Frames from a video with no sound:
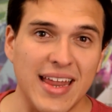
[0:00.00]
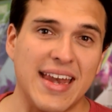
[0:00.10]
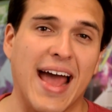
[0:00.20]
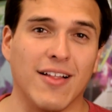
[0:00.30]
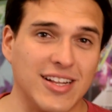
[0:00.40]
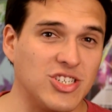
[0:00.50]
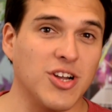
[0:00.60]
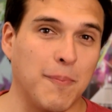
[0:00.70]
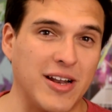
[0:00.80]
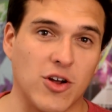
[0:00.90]
Now, let's
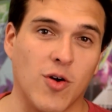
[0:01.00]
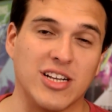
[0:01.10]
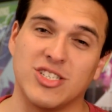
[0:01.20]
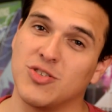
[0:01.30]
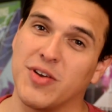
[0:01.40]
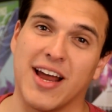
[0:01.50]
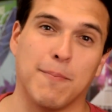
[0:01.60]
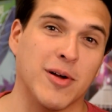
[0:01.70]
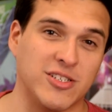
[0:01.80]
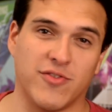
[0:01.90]
jump into questions. We got a
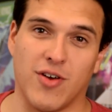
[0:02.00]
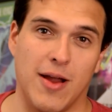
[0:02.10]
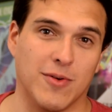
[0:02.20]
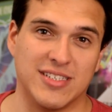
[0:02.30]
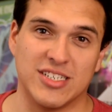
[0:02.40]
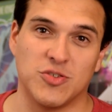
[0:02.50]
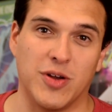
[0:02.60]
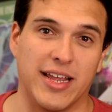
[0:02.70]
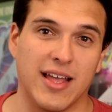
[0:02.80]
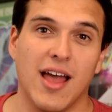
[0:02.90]
bunch of great ones this
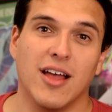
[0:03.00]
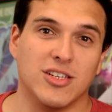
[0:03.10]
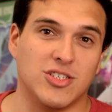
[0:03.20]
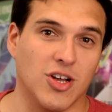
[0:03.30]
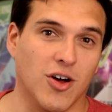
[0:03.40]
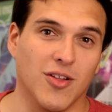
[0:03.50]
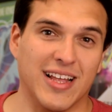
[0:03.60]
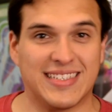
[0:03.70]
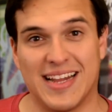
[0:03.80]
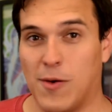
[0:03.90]
week, so
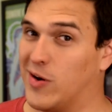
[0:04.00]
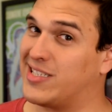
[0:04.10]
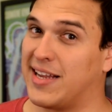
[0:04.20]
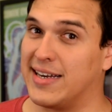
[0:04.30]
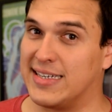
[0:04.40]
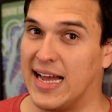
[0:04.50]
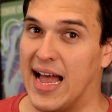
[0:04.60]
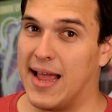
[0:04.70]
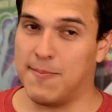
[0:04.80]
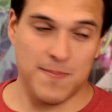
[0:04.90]
let's not waste any
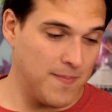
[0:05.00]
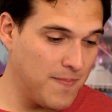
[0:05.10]
time.